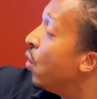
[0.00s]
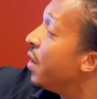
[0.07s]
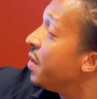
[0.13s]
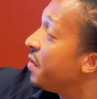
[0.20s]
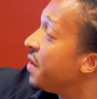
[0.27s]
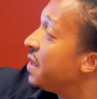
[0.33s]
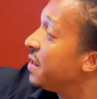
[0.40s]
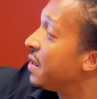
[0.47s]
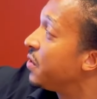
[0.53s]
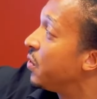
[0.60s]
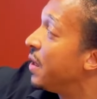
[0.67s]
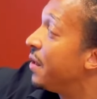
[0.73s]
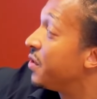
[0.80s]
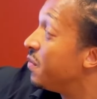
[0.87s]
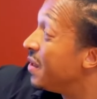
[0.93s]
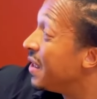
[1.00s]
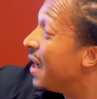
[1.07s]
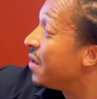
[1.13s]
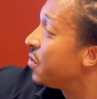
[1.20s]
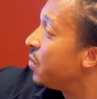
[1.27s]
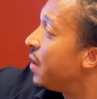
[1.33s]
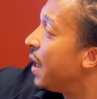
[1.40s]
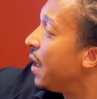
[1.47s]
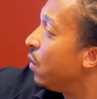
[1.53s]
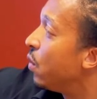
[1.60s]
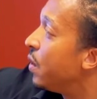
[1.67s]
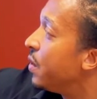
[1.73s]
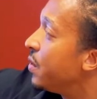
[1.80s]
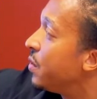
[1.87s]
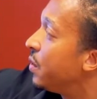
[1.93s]
of the things that stood out to me yesterday
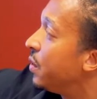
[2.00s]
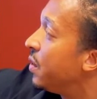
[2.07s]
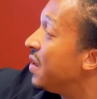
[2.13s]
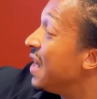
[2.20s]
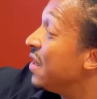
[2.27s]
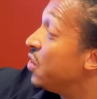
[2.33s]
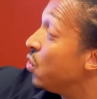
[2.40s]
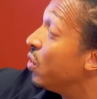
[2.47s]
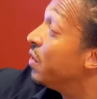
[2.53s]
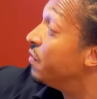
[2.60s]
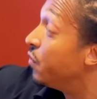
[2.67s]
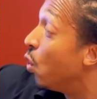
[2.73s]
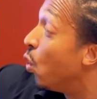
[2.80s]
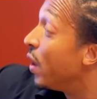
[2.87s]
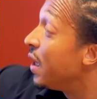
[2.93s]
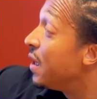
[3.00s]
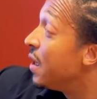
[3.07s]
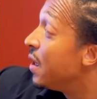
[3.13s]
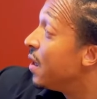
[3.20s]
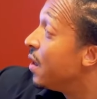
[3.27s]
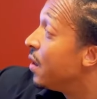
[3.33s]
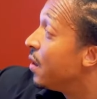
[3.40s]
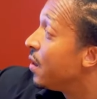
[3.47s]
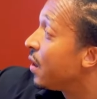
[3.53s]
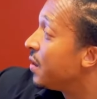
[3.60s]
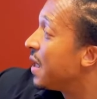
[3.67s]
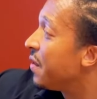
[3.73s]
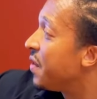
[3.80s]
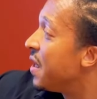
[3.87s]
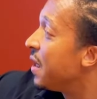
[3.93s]
was things to avoid. Because I
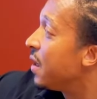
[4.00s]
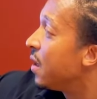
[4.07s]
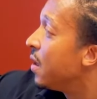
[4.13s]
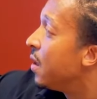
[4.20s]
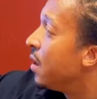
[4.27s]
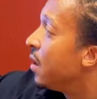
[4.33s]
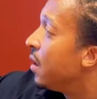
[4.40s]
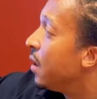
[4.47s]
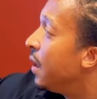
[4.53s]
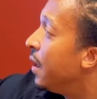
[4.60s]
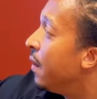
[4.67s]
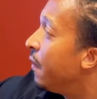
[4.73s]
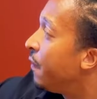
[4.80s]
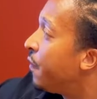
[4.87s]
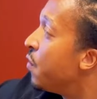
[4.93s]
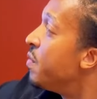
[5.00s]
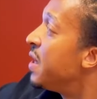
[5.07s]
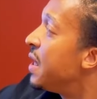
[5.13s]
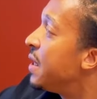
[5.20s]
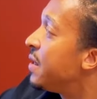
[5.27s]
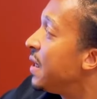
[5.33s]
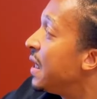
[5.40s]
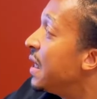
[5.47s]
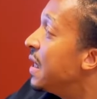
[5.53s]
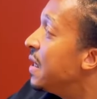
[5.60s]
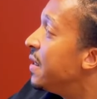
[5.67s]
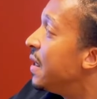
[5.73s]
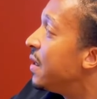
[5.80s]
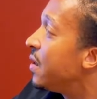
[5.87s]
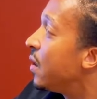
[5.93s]
think for me, it's
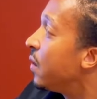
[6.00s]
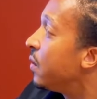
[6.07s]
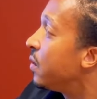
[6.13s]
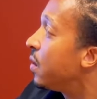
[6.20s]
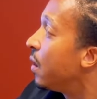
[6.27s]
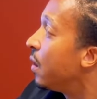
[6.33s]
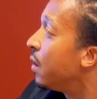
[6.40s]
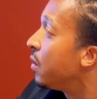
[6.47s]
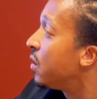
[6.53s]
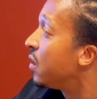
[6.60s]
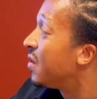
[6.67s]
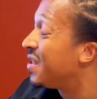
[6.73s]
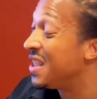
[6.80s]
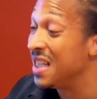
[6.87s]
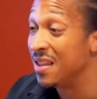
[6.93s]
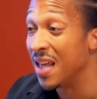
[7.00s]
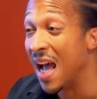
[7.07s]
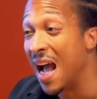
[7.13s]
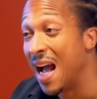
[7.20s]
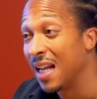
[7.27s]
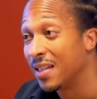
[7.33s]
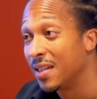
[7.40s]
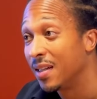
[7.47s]
easy to see that.